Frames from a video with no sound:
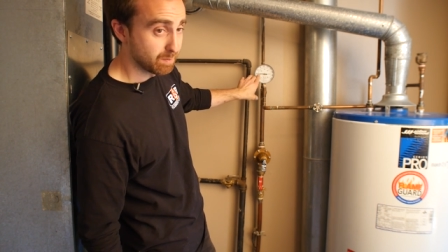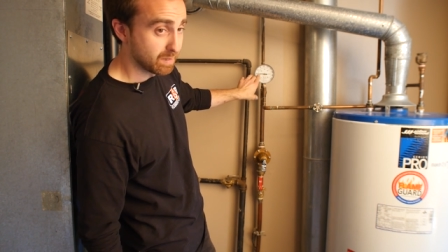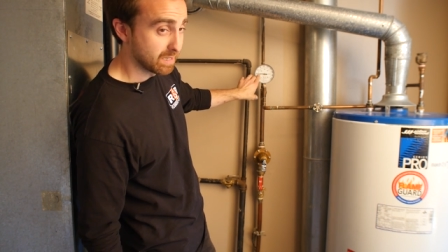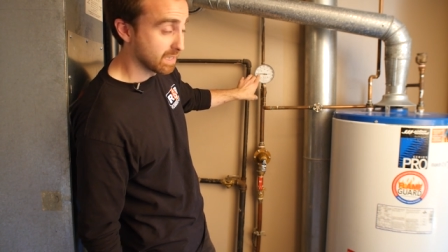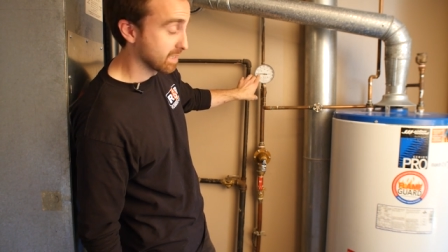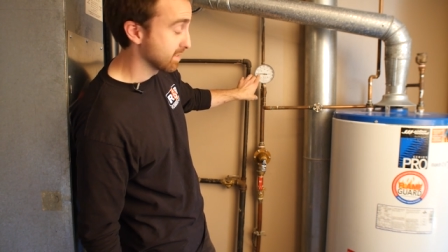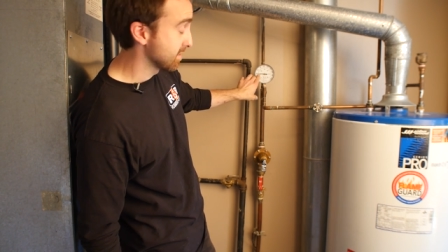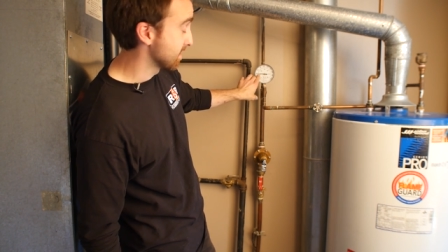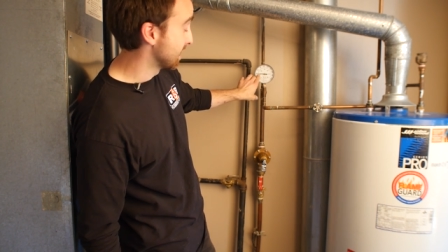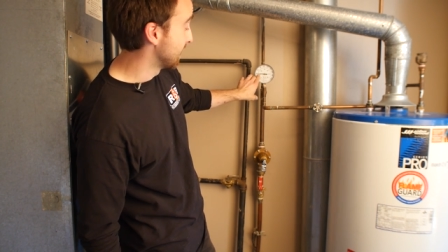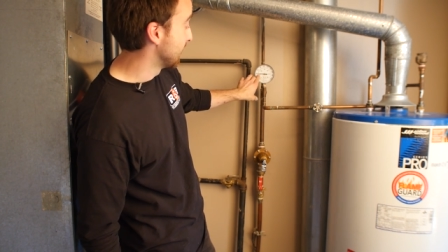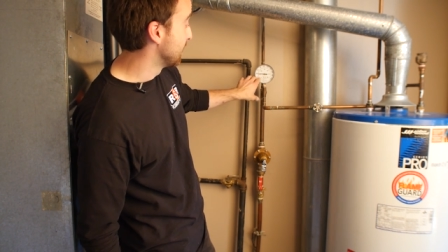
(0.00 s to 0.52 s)

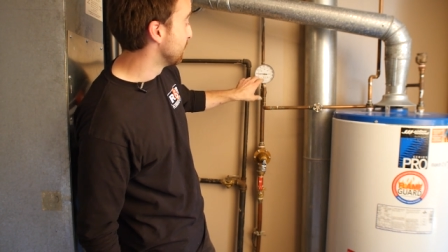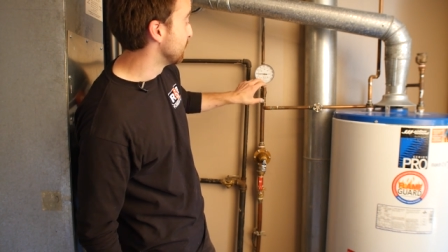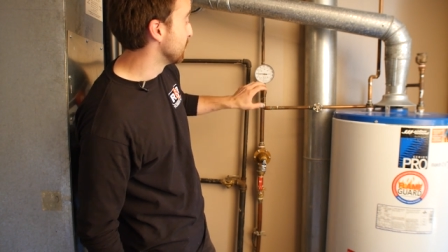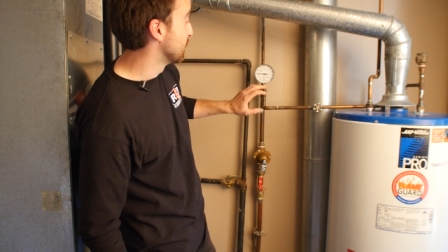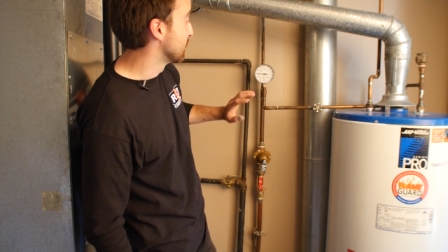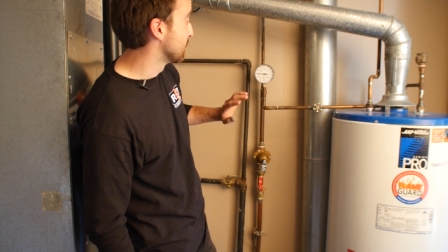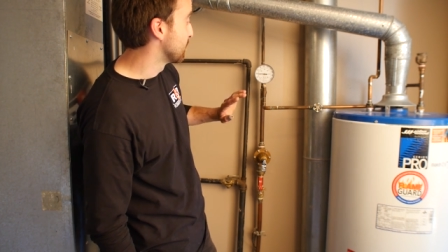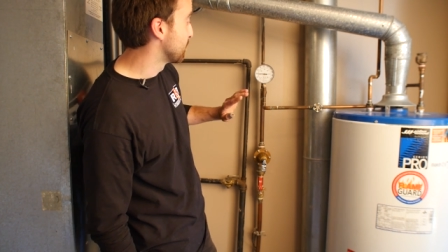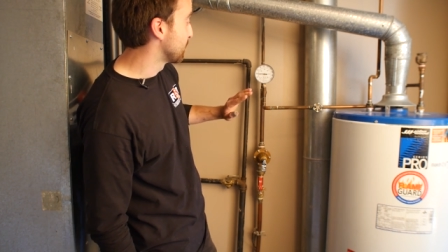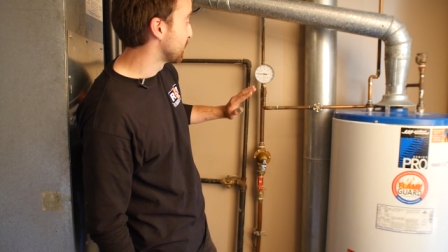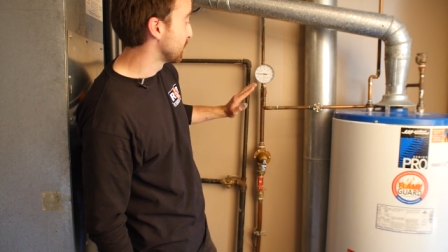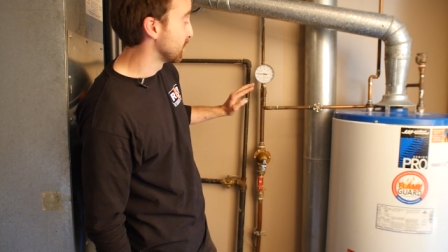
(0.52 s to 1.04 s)
PSI, which
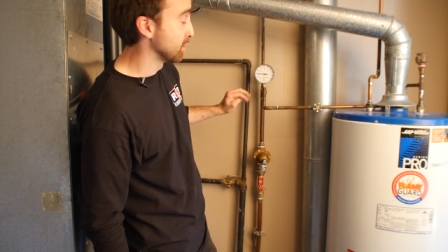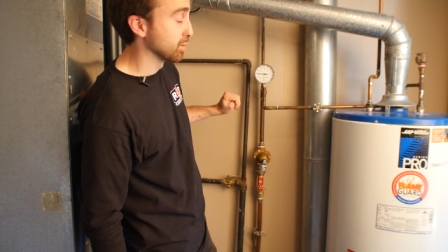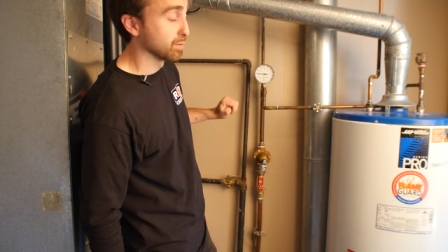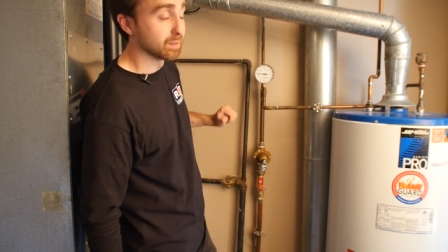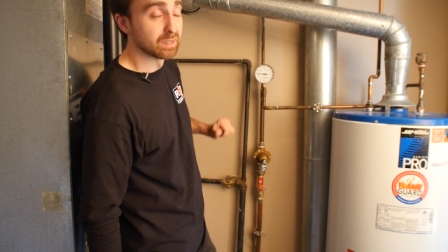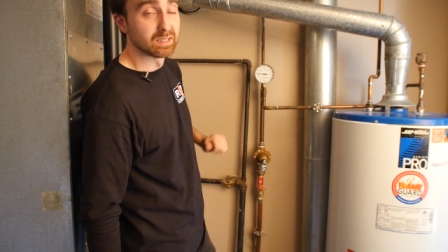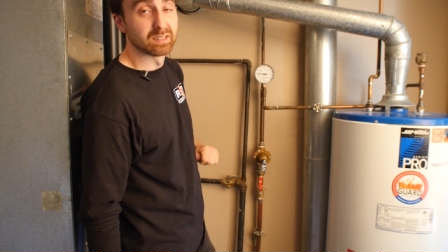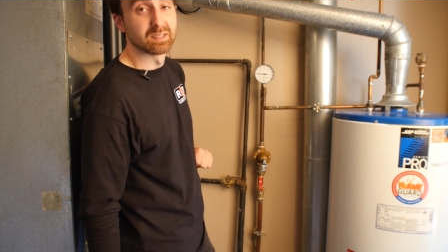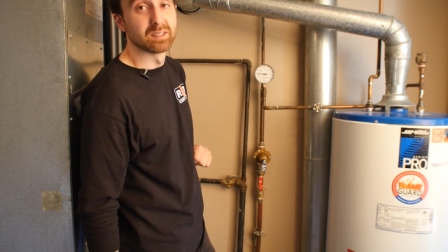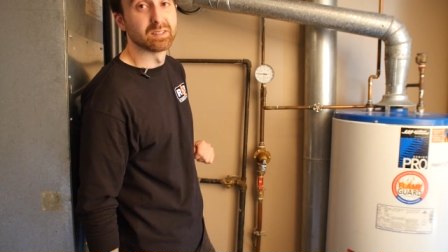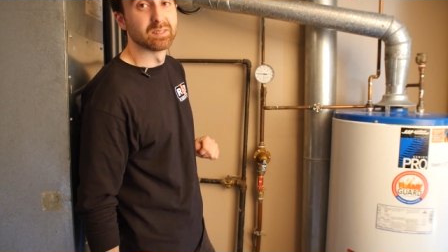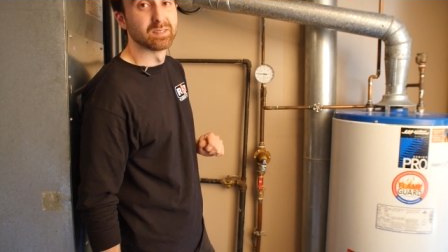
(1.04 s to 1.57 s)
is
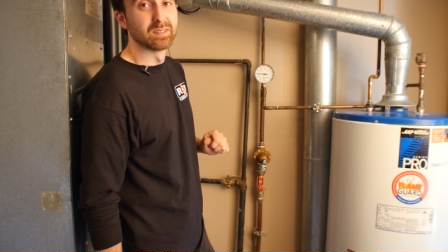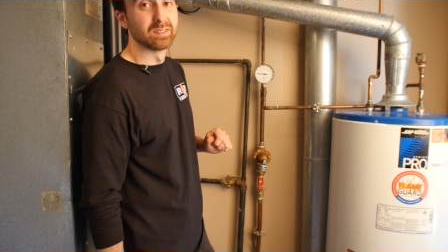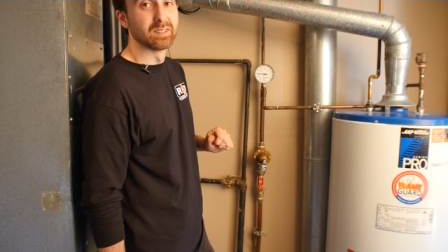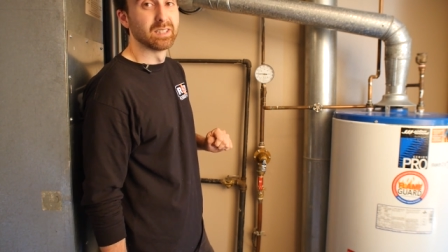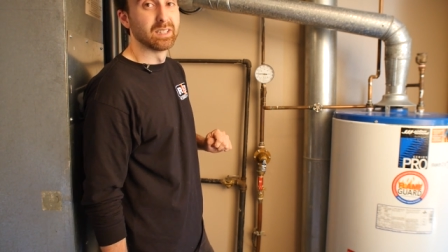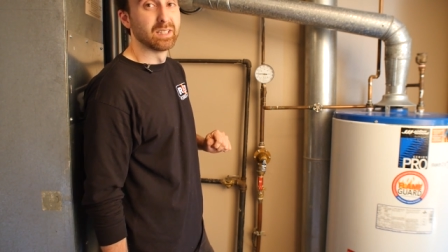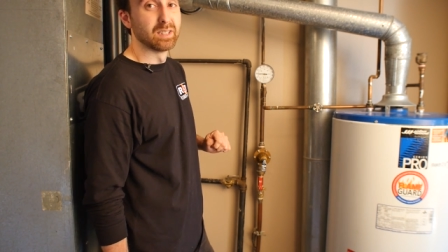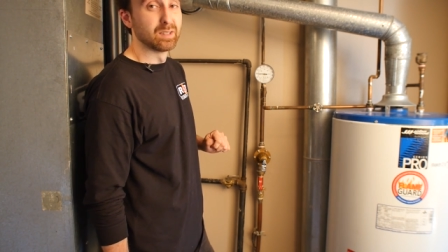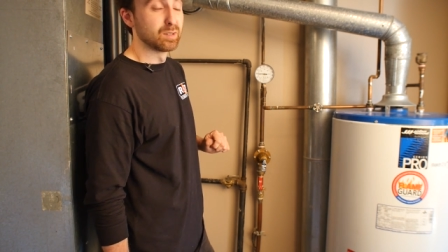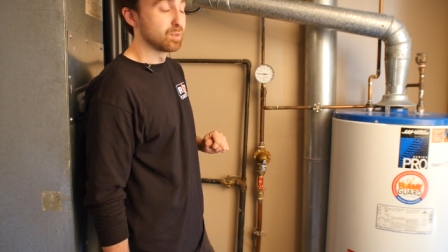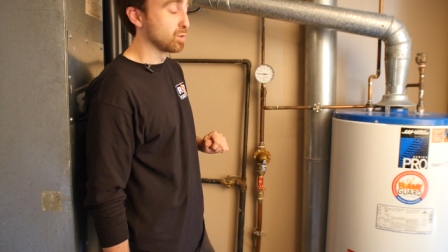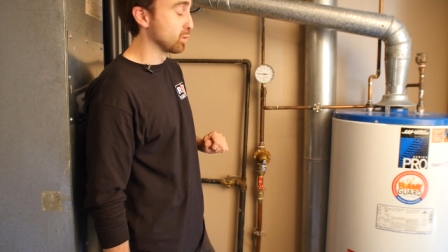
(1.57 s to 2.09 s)
perfect.
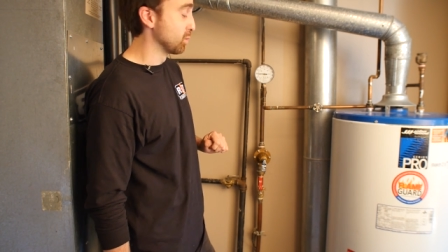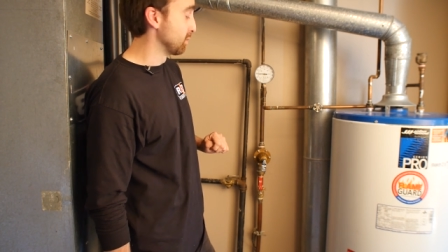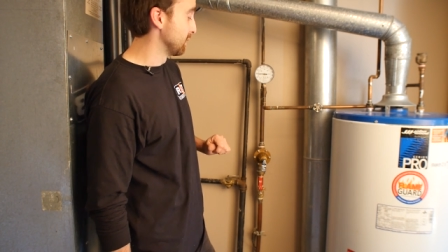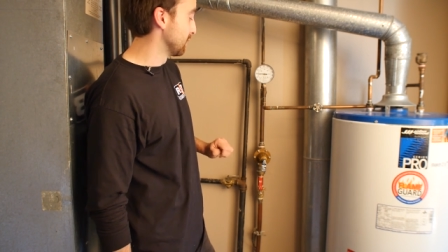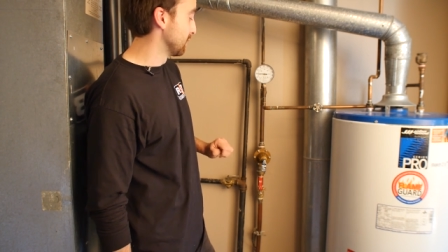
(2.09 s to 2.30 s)
So we